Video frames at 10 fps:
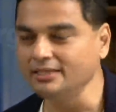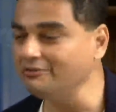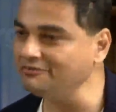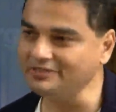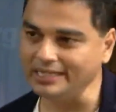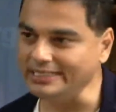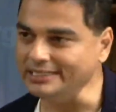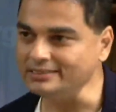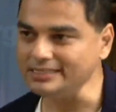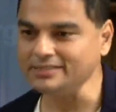even if they are
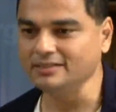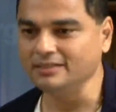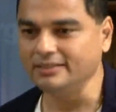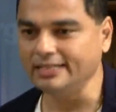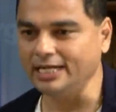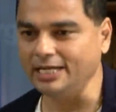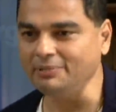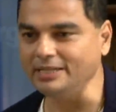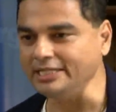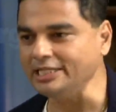leaders, their
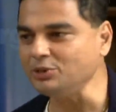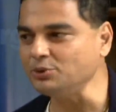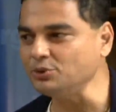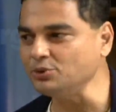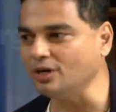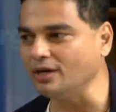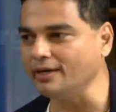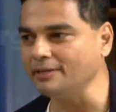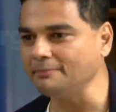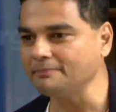ability
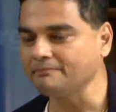to